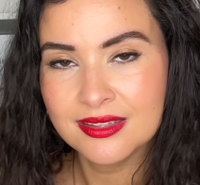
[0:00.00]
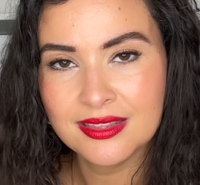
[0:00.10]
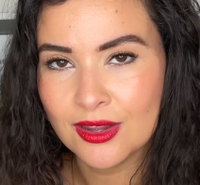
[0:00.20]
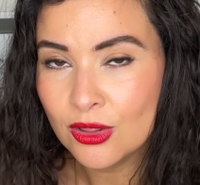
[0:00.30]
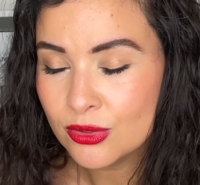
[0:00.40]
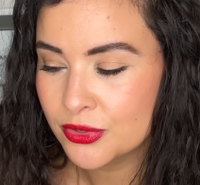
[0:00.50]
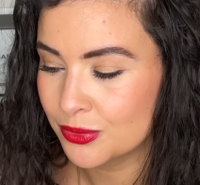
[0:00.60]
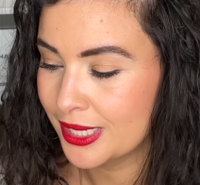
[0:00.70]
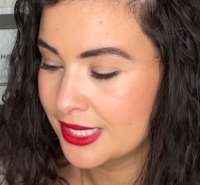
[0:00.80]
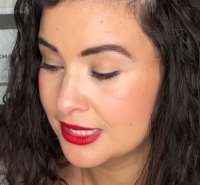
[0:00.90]
They all look
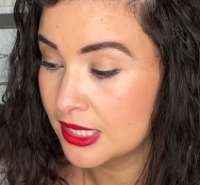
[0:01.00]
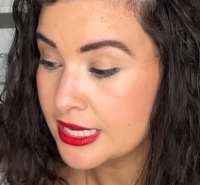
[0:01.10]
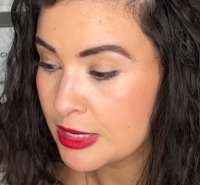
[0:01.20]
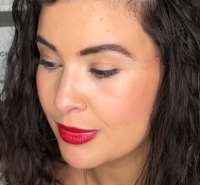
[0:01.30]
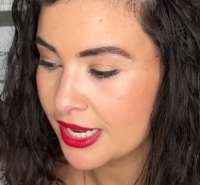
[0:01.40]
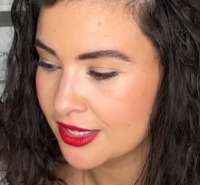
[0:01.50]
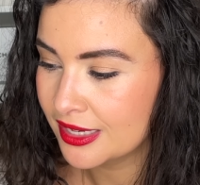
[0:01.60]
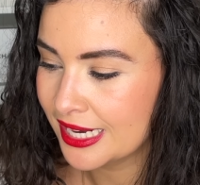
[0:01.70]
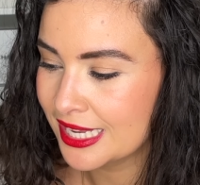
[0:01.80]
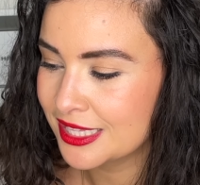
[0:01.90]
great. Sunday
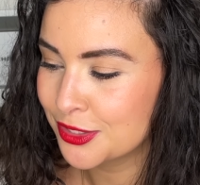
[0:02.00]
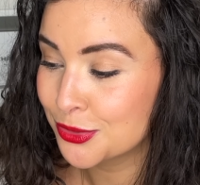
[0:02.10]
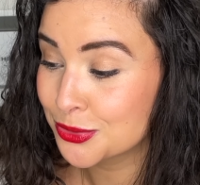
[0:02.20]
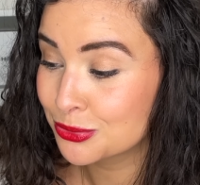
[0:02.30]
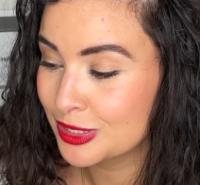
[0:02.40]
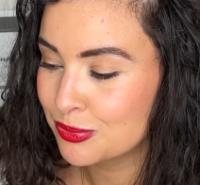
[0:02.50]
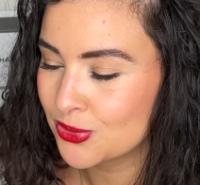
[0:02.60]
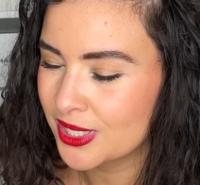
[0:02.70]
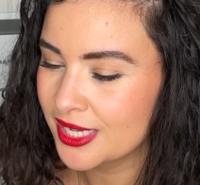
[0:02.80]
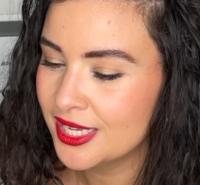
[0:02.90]
Matinee, I think, looks really
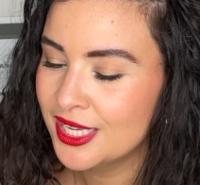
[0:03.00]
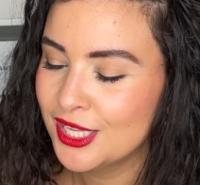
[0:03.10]
pretty.